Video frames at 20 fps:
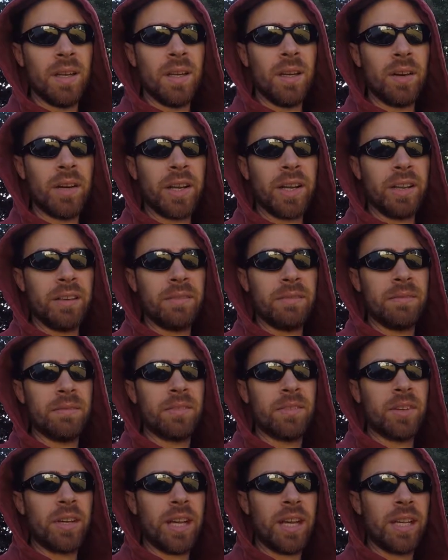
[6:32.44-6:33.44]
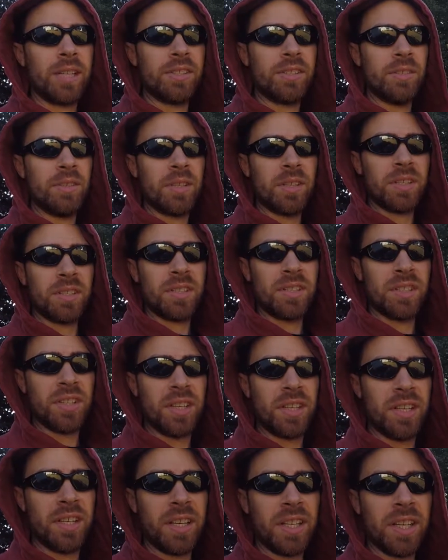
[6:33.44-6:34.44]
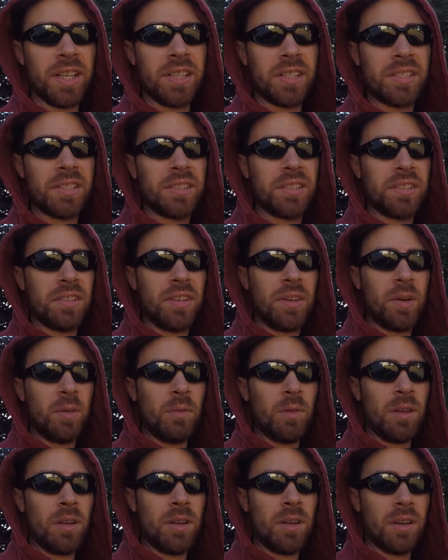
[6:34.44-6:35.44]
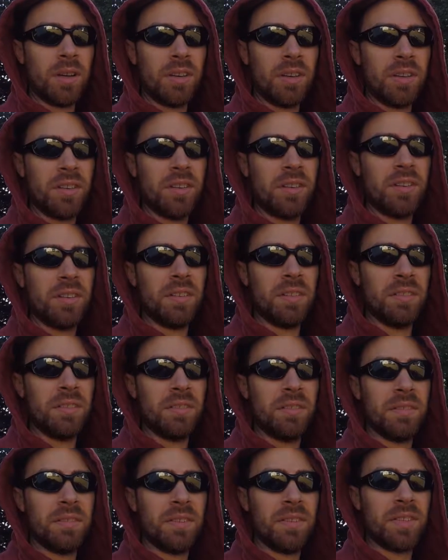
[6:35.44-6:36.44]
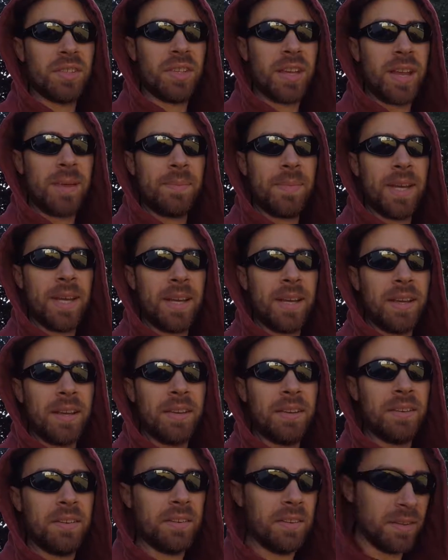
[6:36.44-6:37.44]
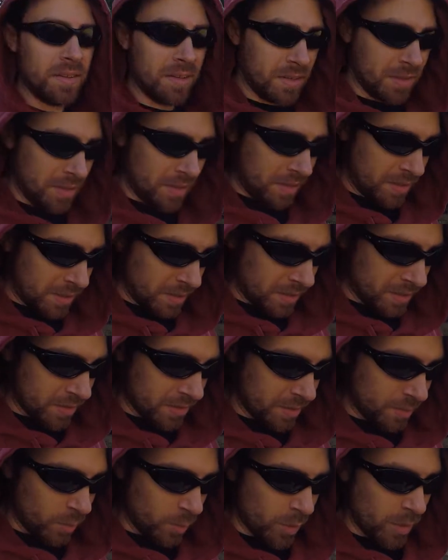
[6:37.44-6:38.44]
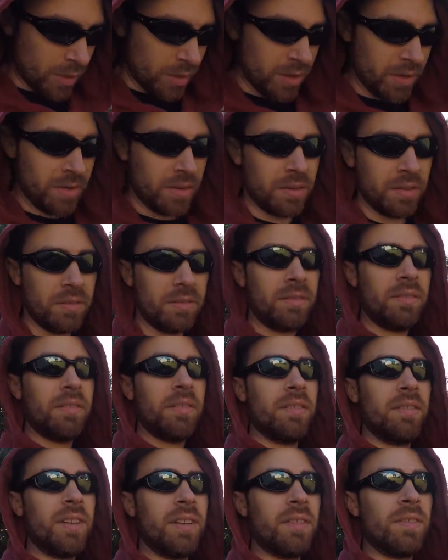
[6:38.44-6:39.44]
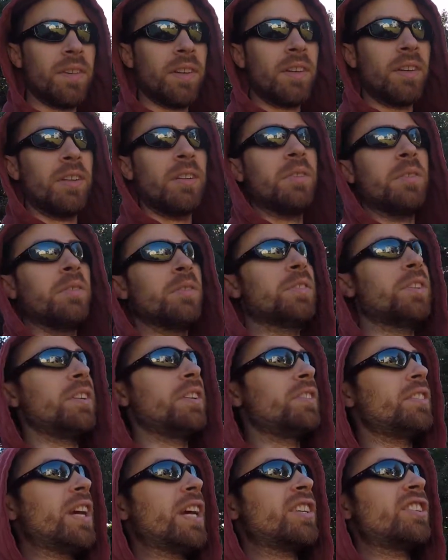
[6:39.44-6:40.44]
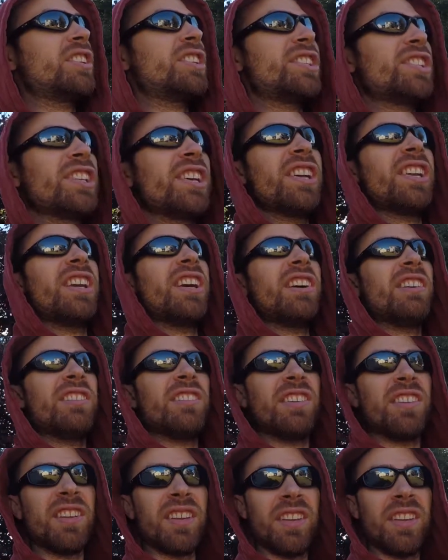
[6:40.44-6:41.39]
Okay, so as you can see, it's no longer the same day because I'm wearing different clothes and it's actually sunny out.